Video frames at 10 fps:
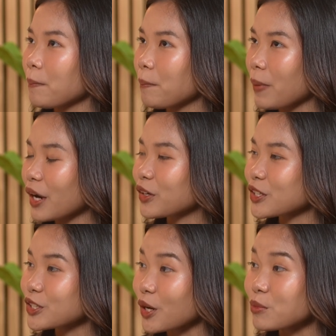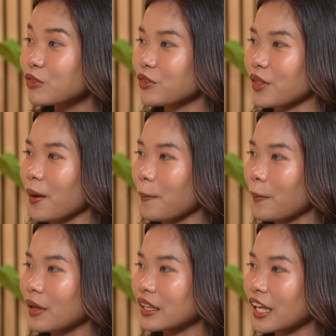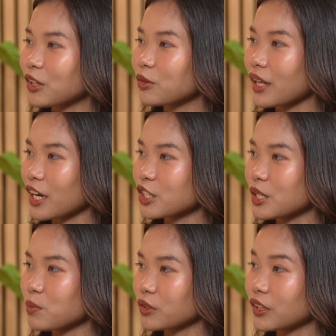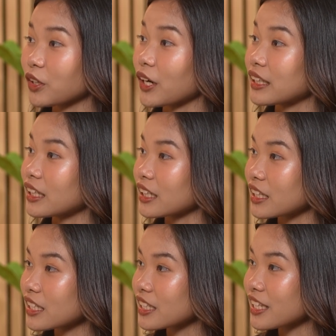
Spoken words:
Pero some of them, they don't actually put the credits.